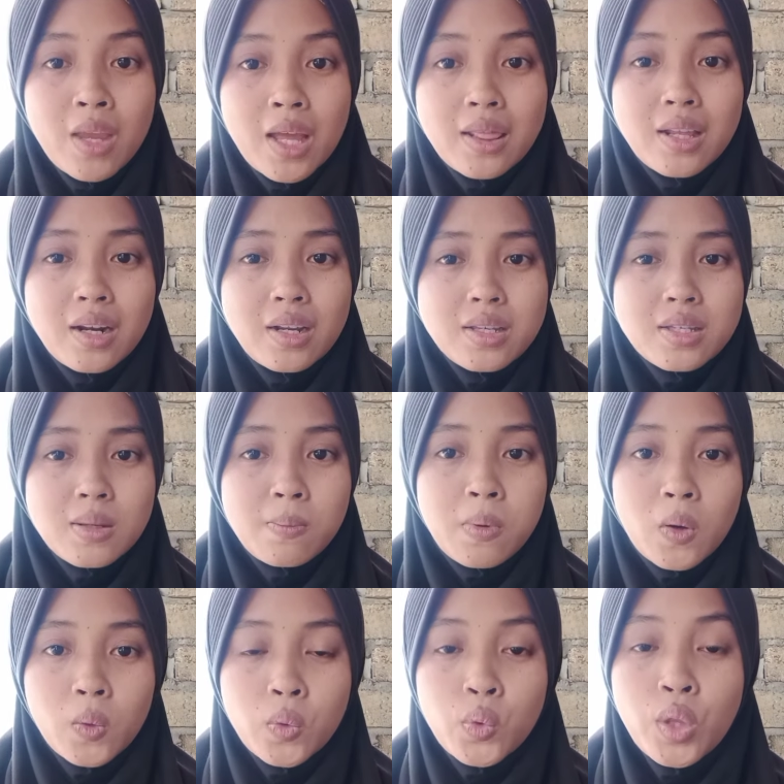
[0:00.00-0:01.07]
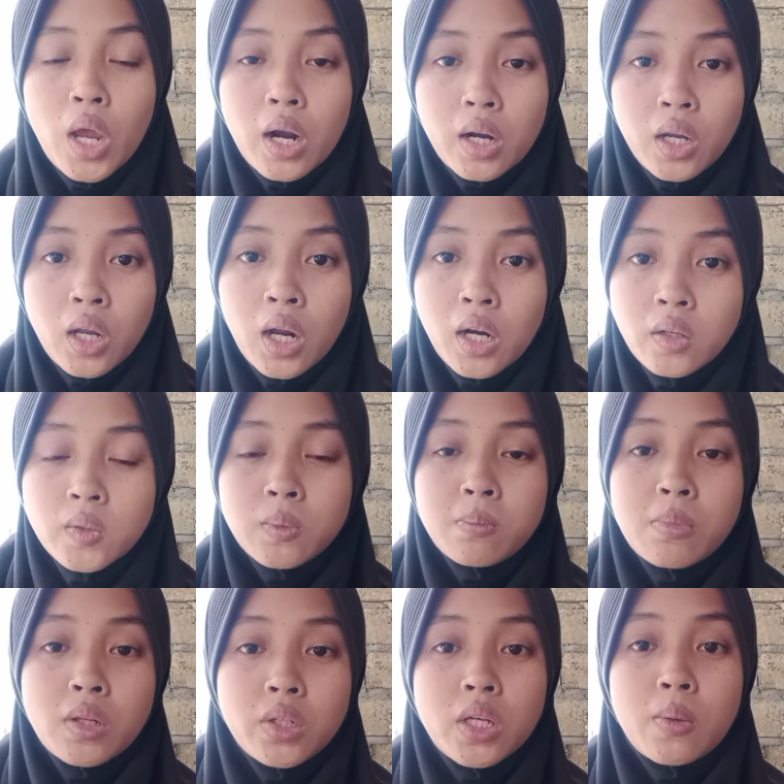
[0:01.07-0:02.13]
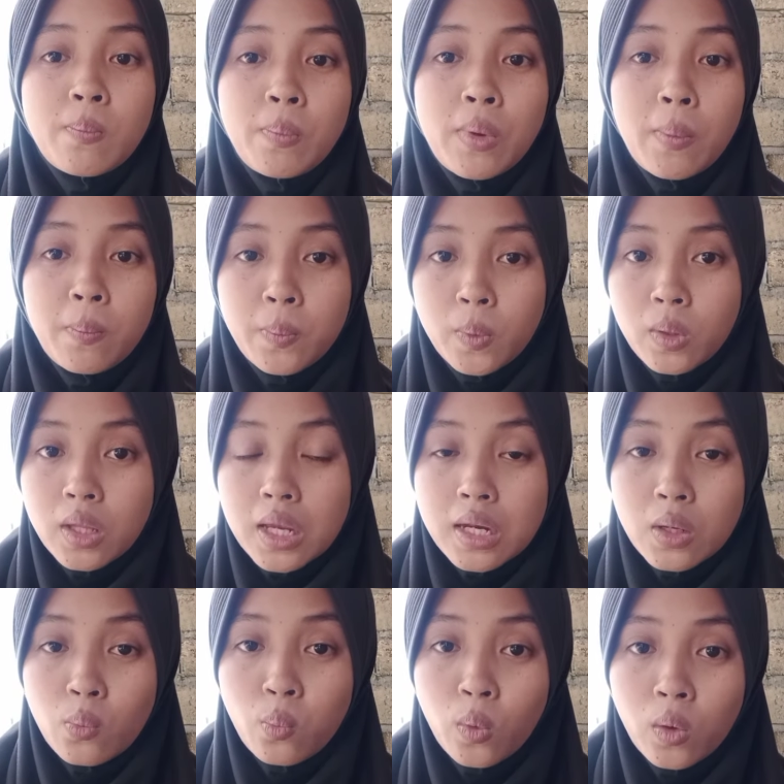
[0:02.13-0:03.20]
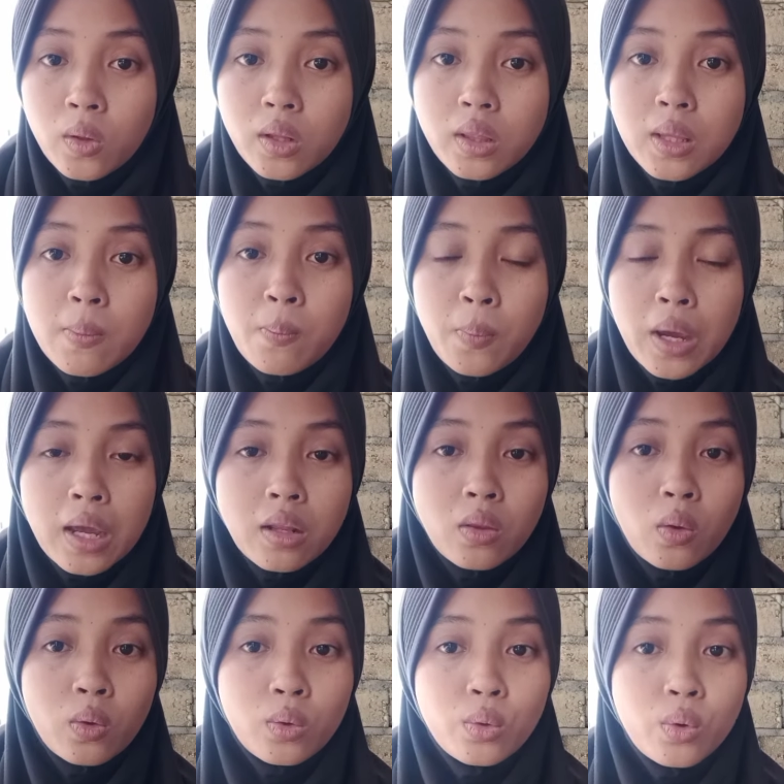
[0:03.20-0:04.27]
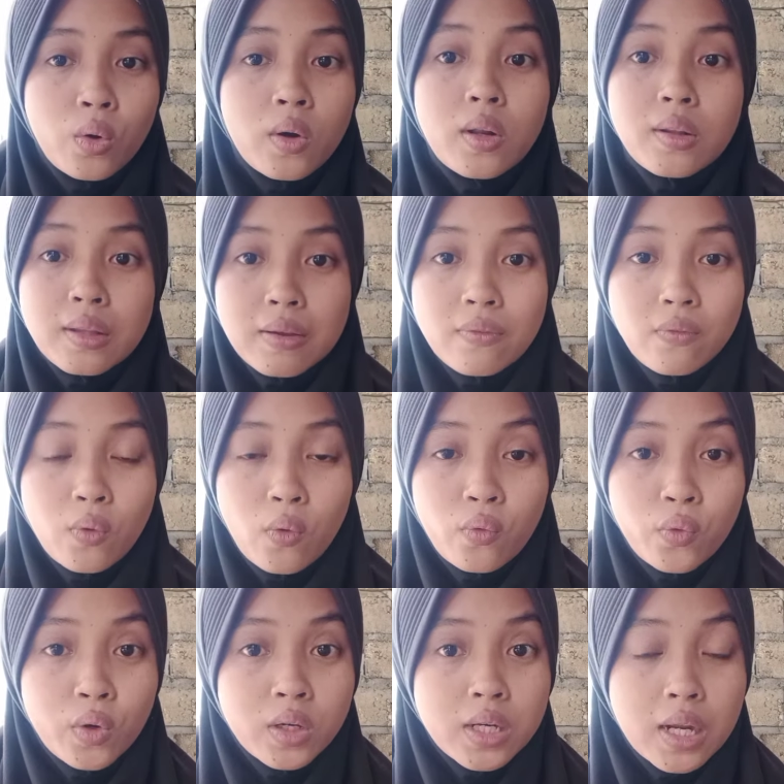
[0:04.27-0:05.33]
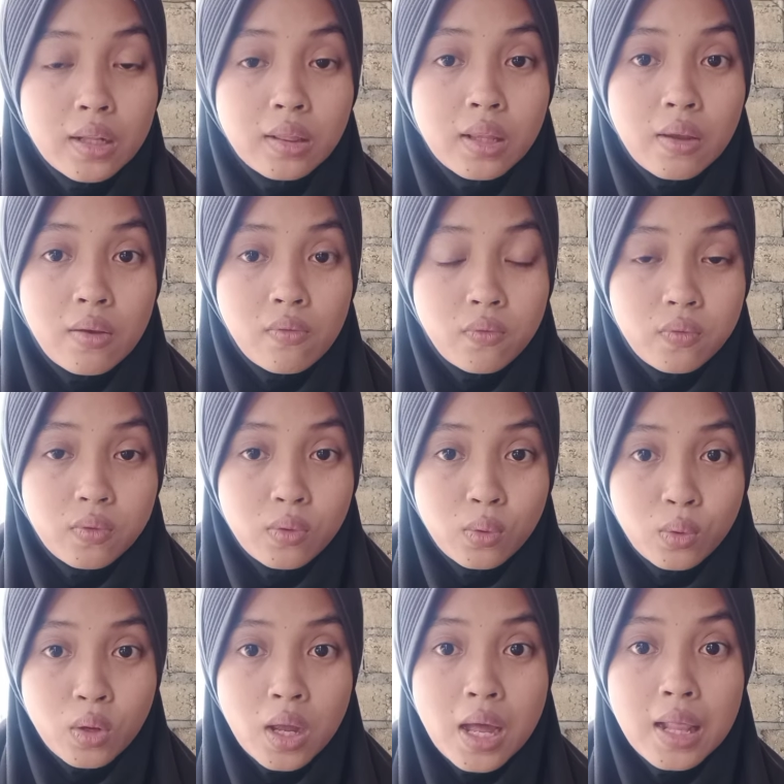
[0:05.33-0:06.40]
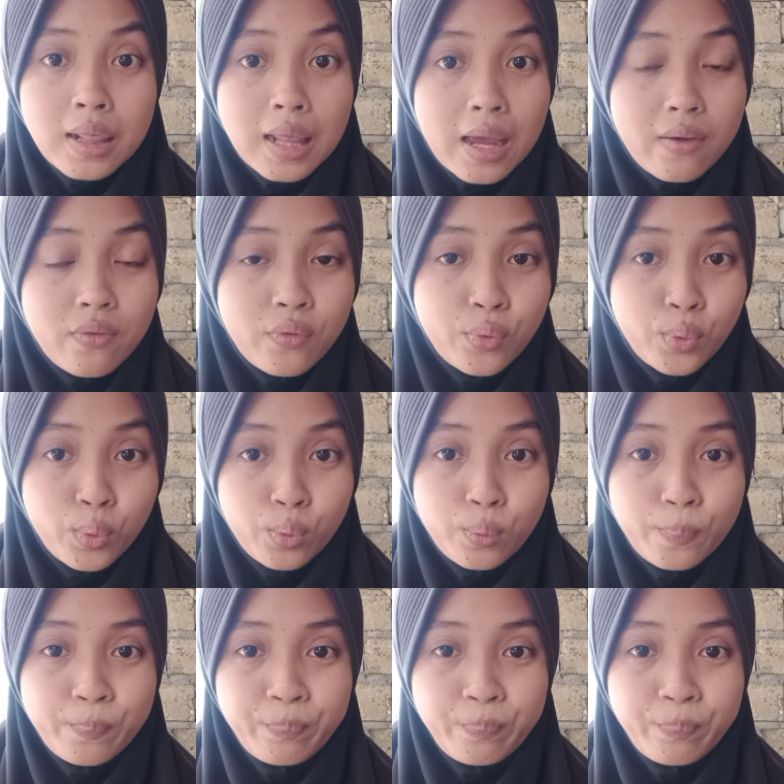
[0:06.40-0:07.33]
That is about 100 million people in the world depend on coral reef for their livelihood.